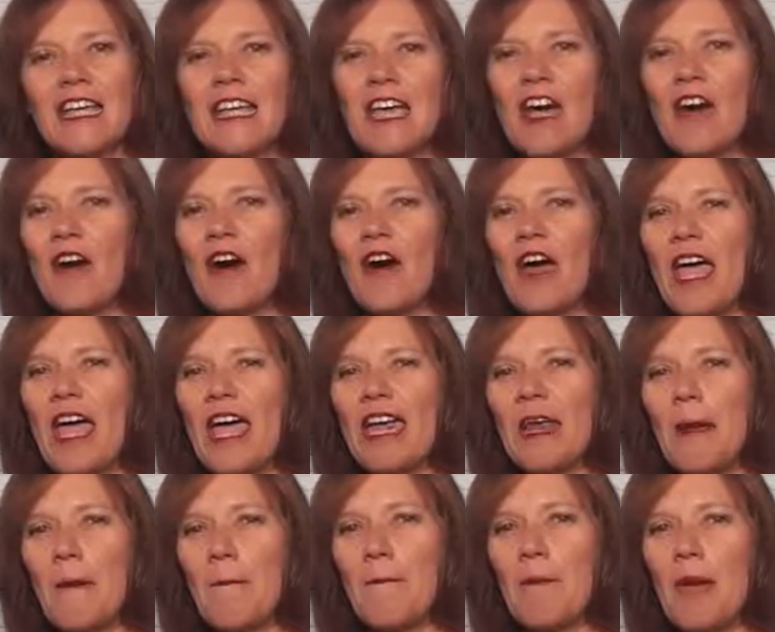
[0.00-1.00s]
go
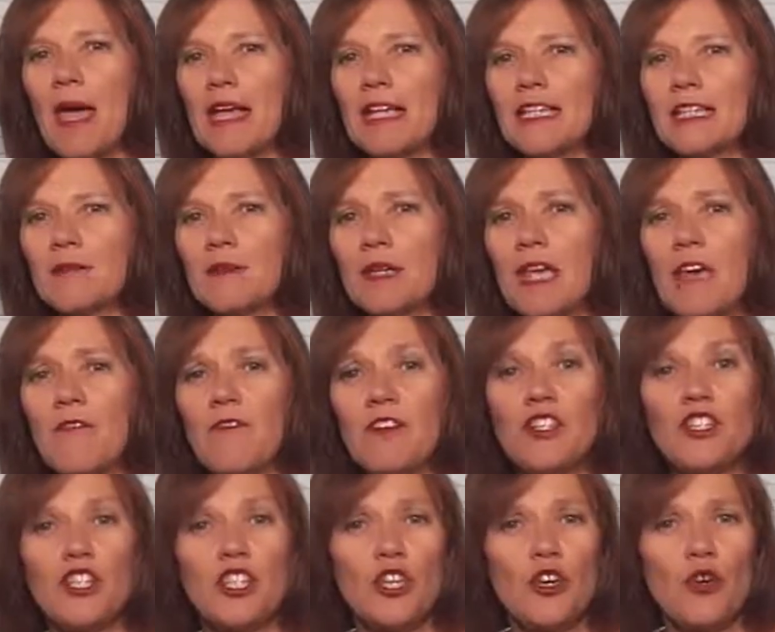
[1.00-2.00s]
ahead, make some
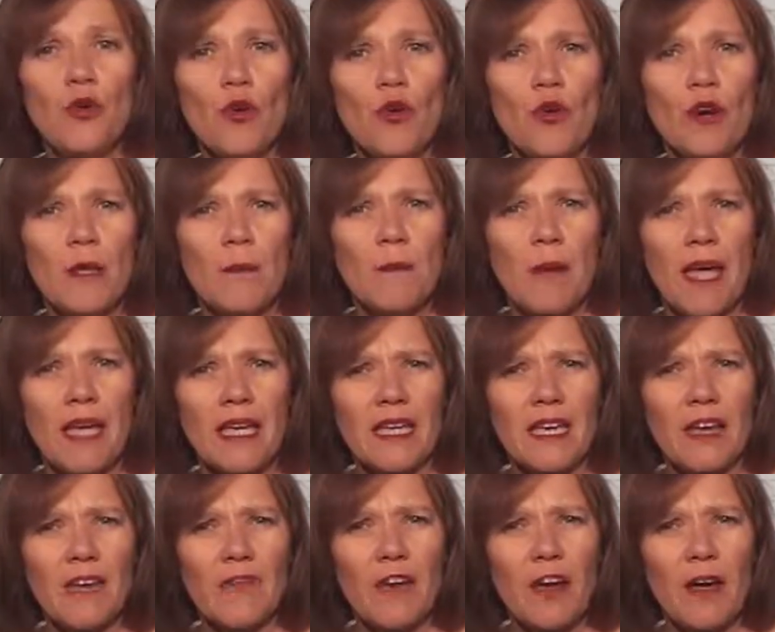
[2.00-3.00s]
kefir. Do you already make
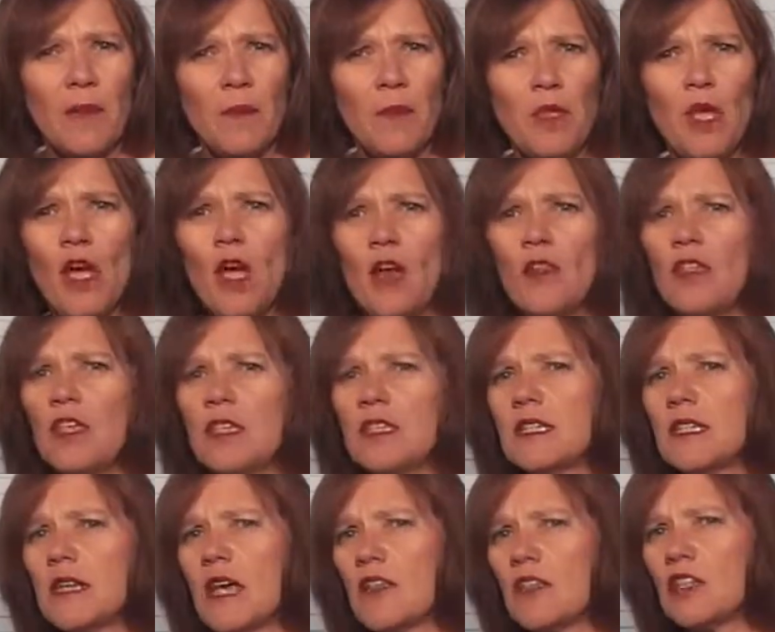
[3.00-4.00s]
kefir?
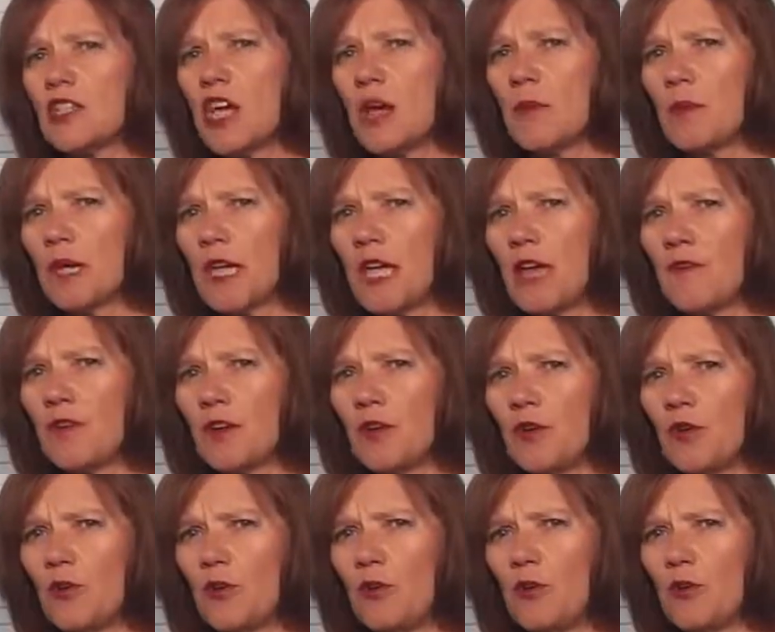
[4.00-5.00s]
There's another type of kefir
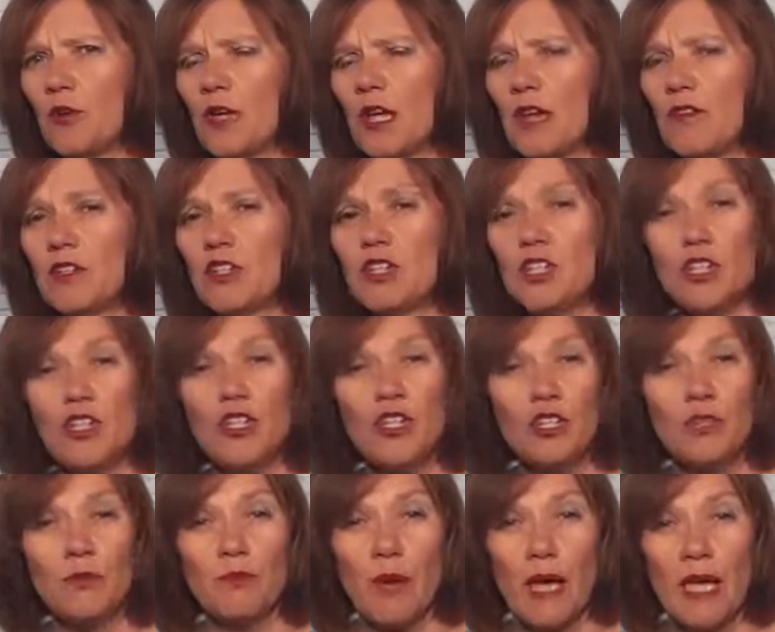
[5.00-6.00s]
called milk kefir. Do
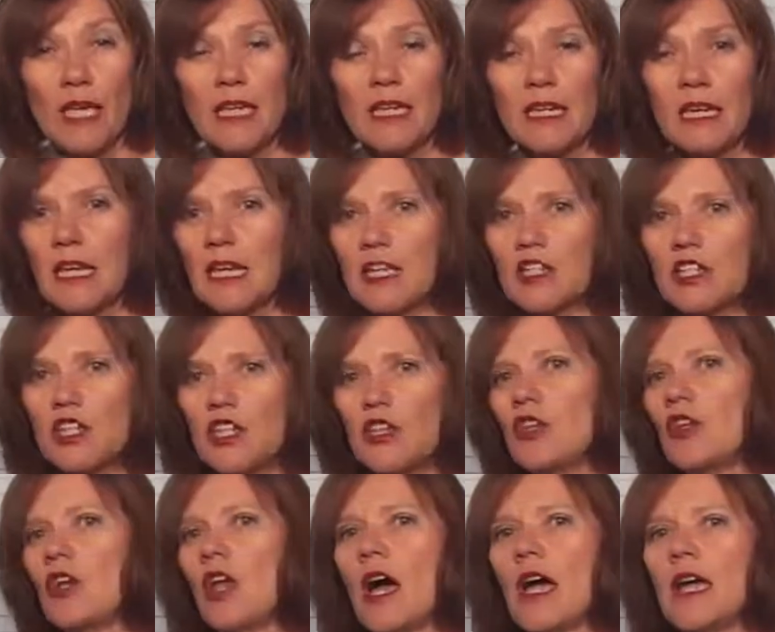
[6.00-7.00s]
you make it? Do
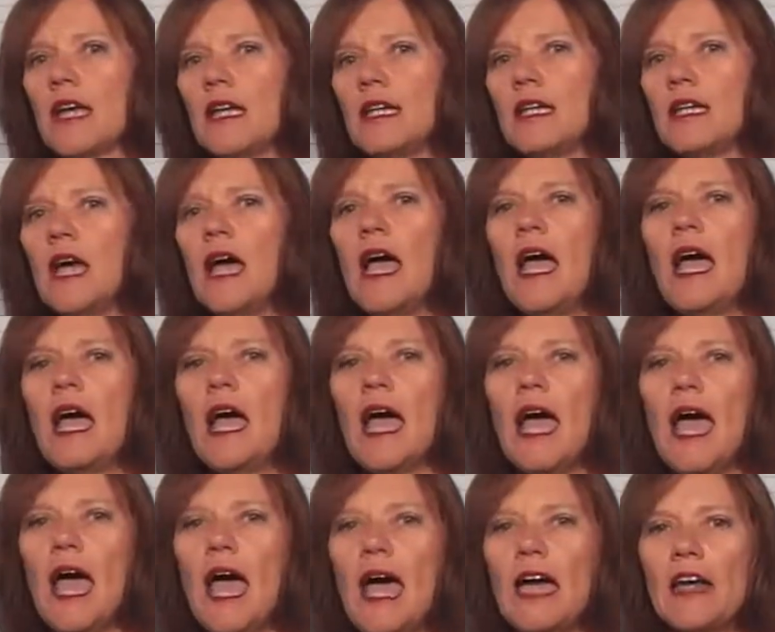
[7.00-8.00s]
you like it?
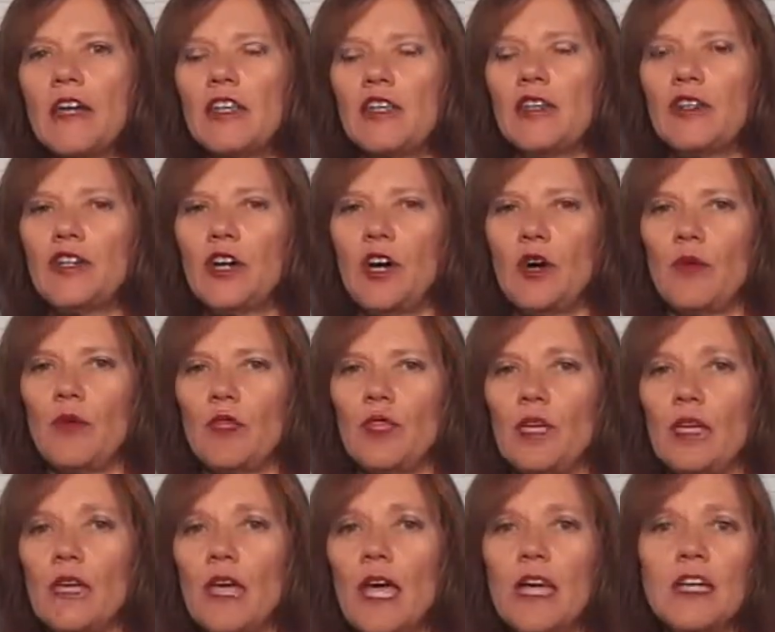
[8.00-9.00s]
How do you go with
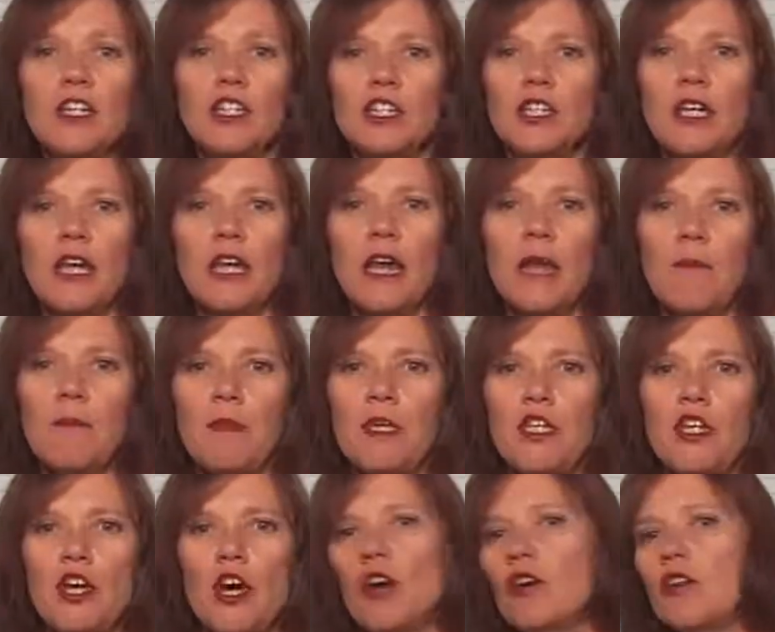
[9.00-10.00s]
it? Let me
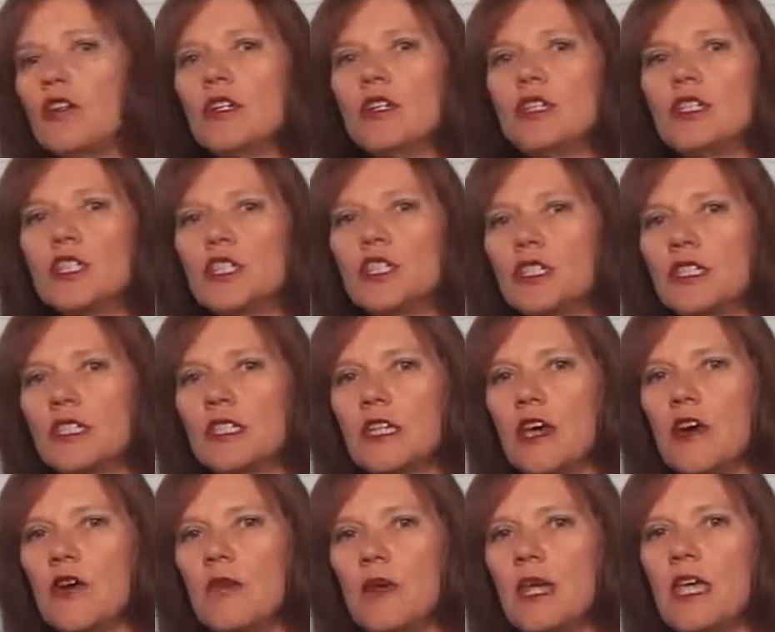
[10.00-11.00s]
know.
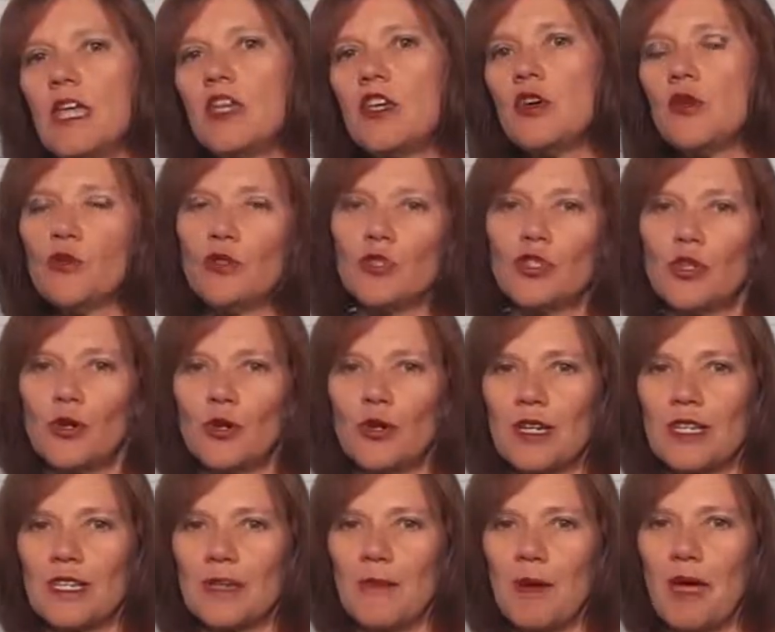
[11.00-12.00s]
Tell me your
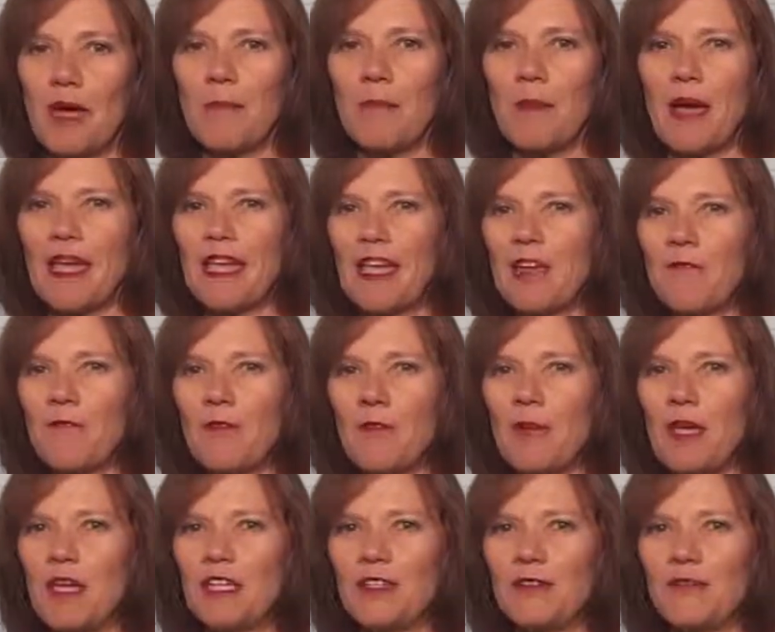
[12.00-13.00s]
stories about making
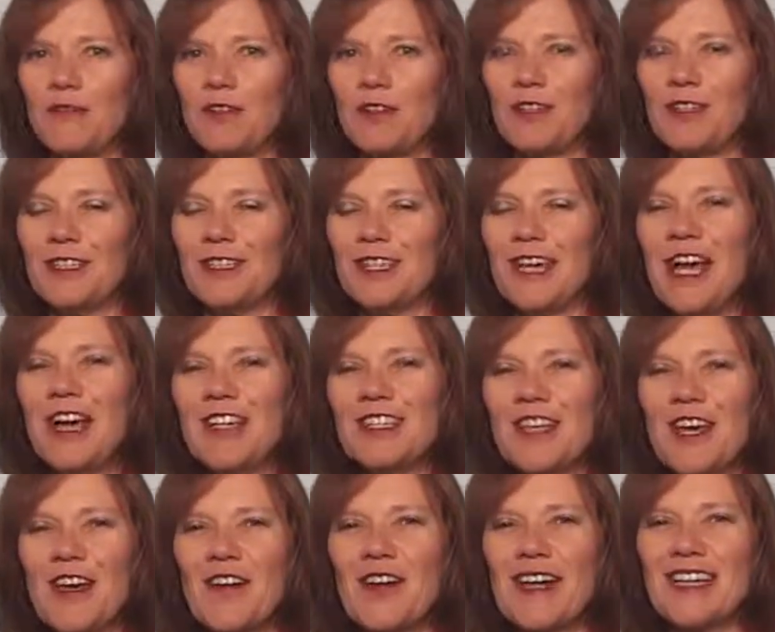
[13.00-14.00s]
fermented foods.
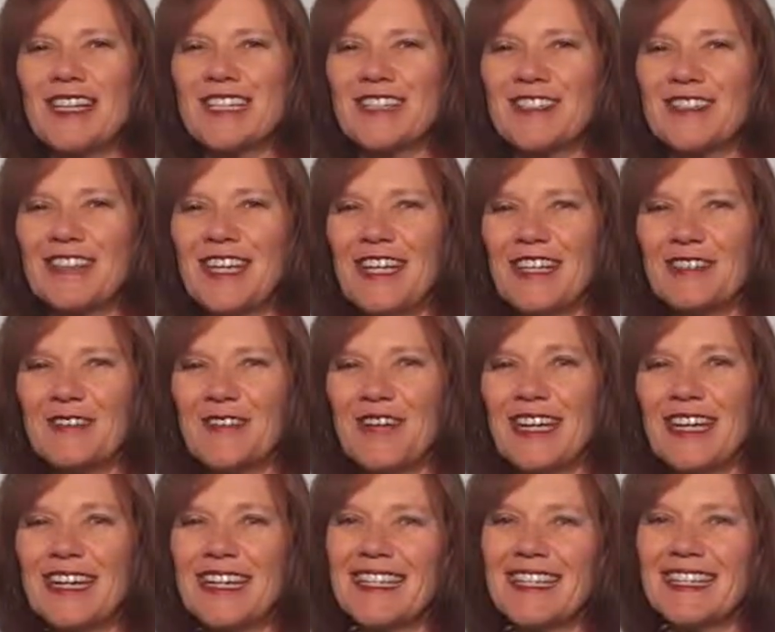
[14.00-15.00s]
So until next
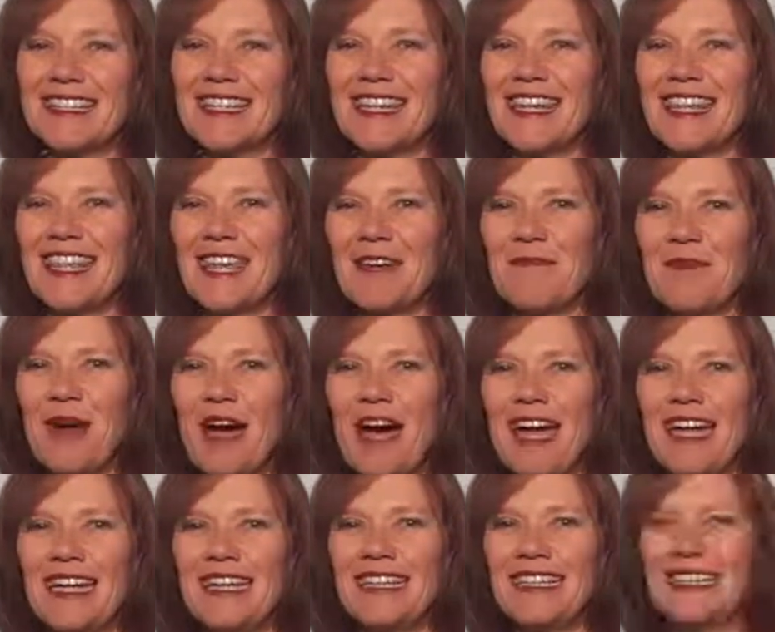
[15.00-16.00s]
week, see you then.
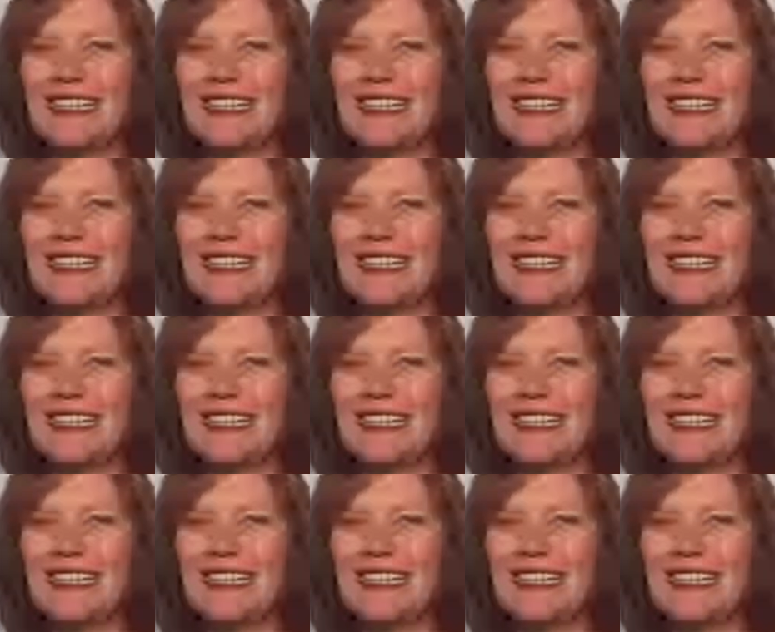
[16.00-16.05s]
Bye.